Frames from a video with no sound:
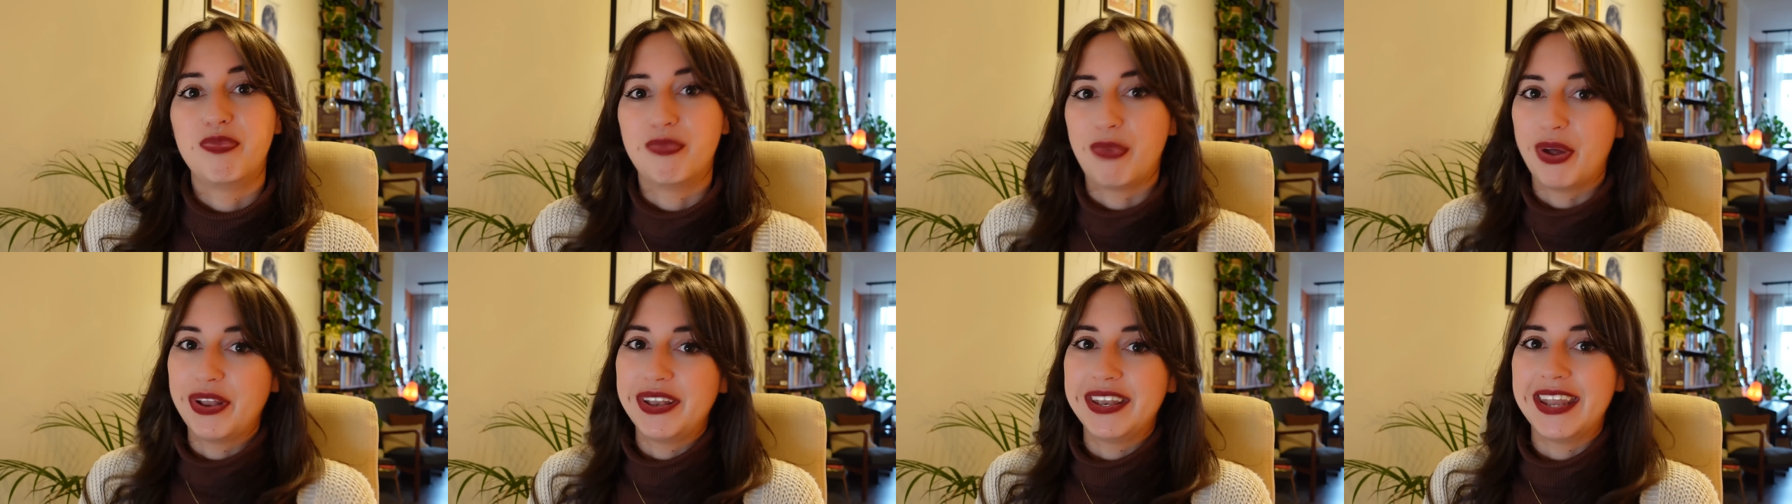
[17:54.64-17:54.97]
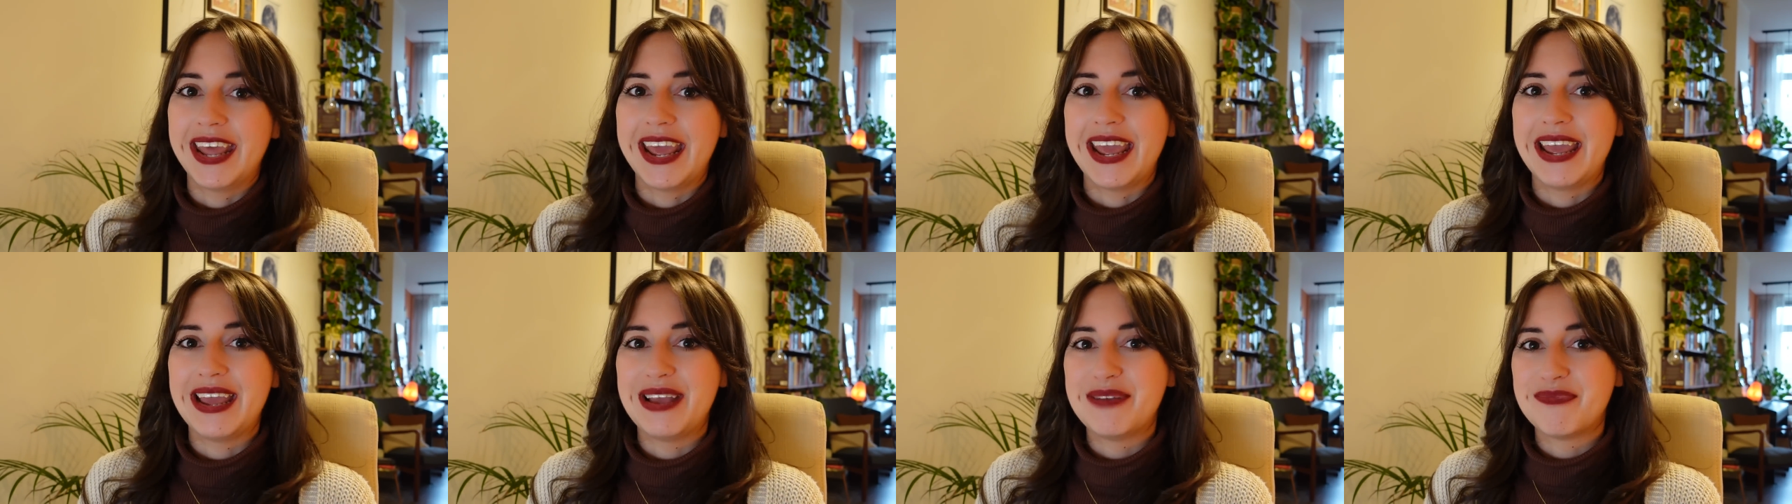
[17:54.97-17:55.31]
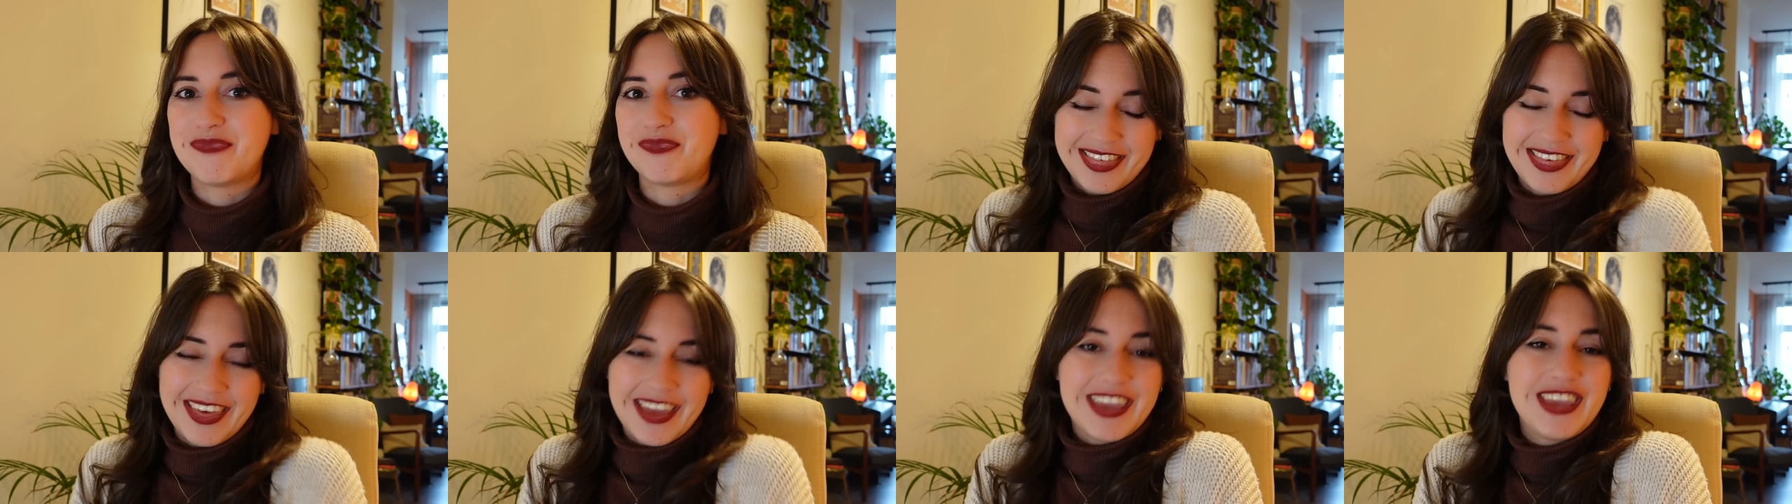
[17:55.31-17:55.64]
Monday.
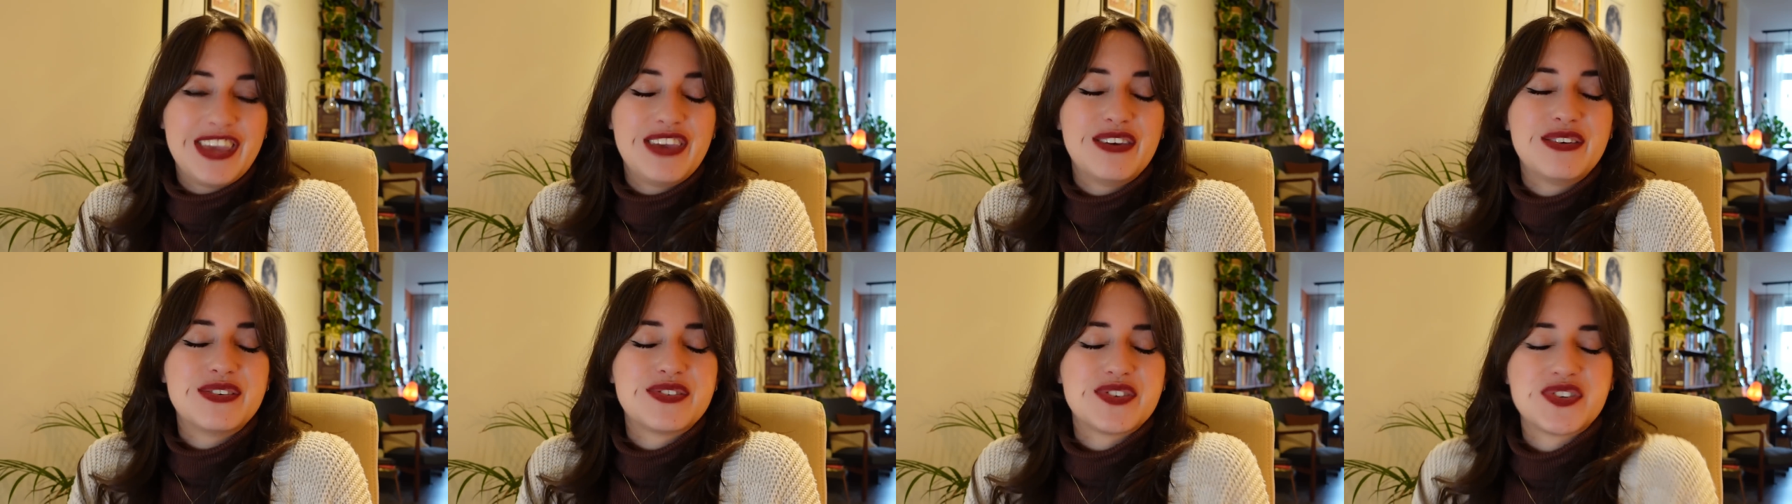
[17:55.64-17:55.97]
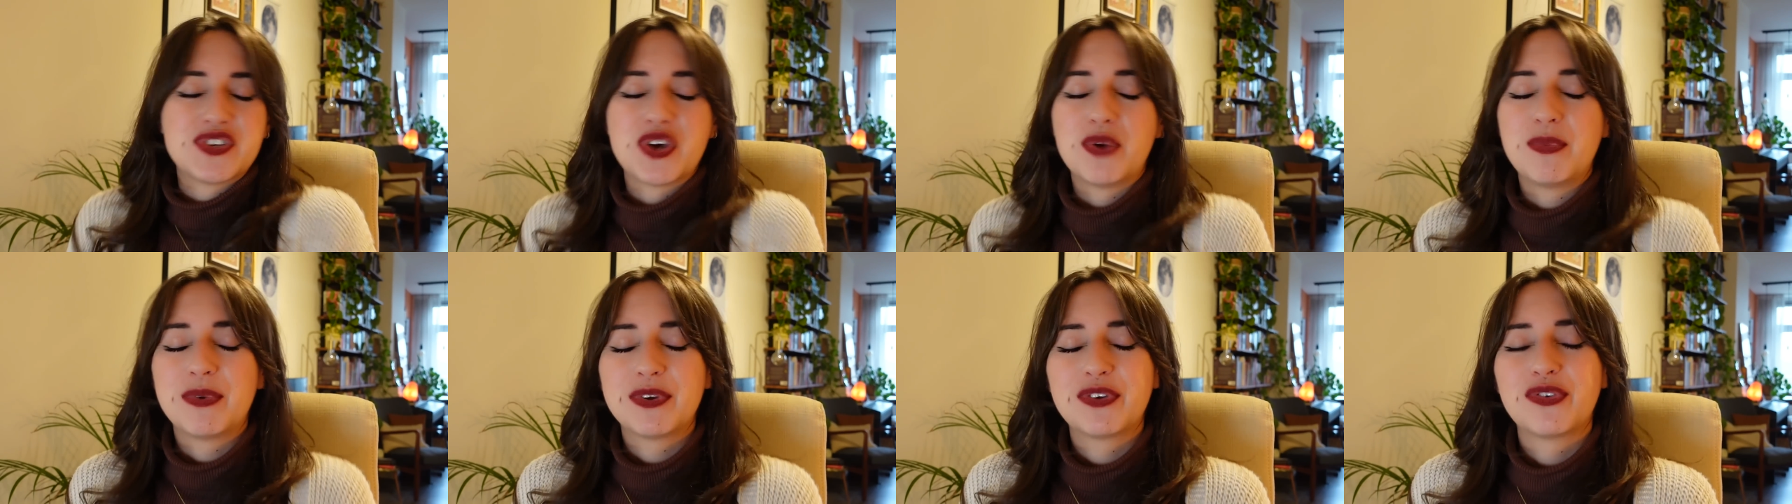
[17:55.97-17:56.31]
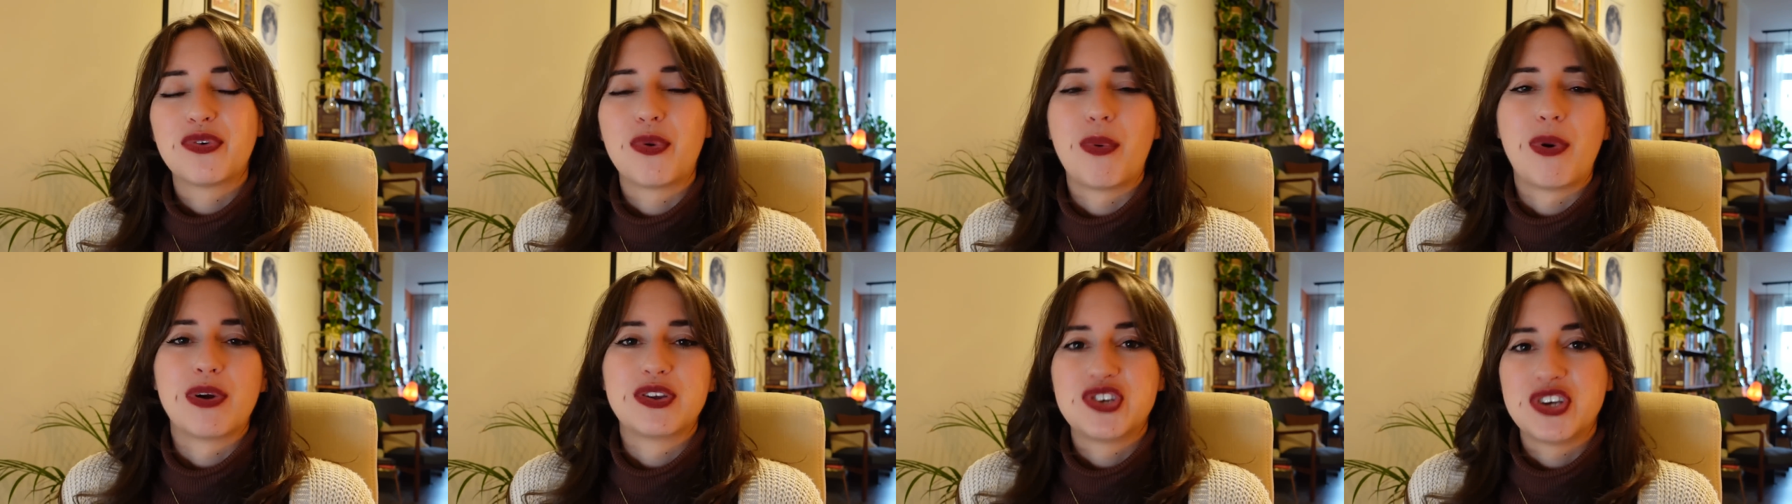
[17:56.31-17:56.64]
Thank you so much
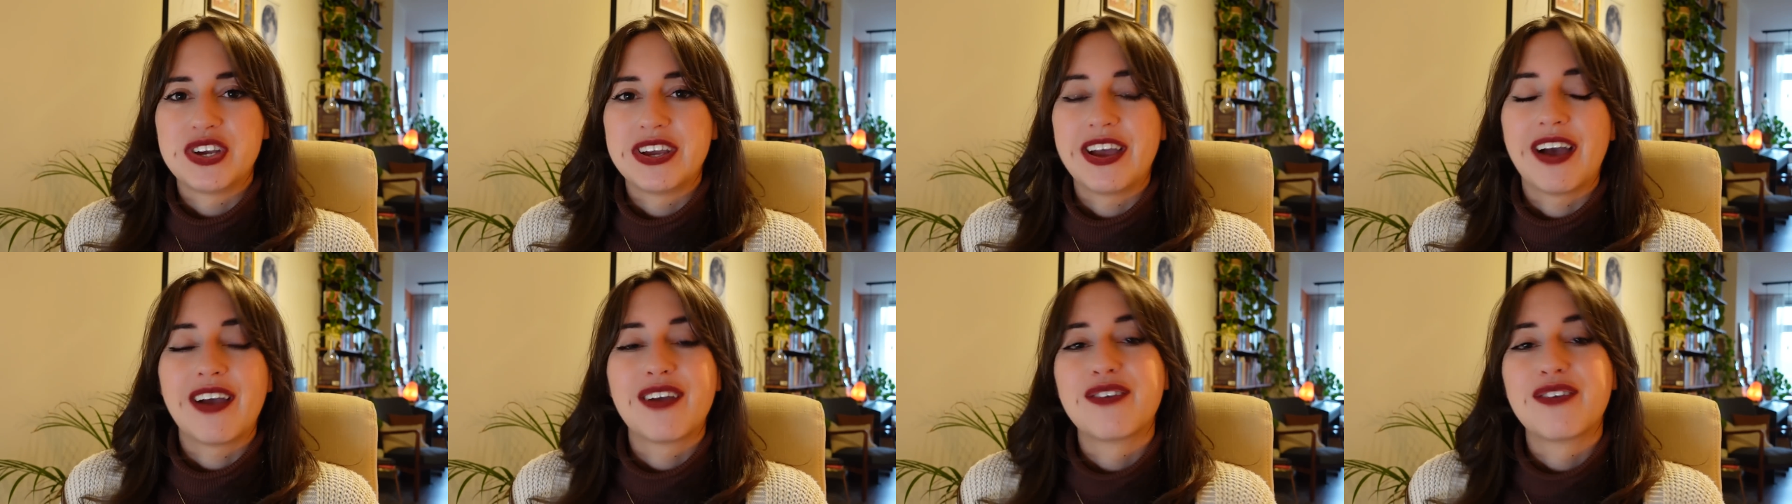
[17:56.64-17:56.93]
for watching.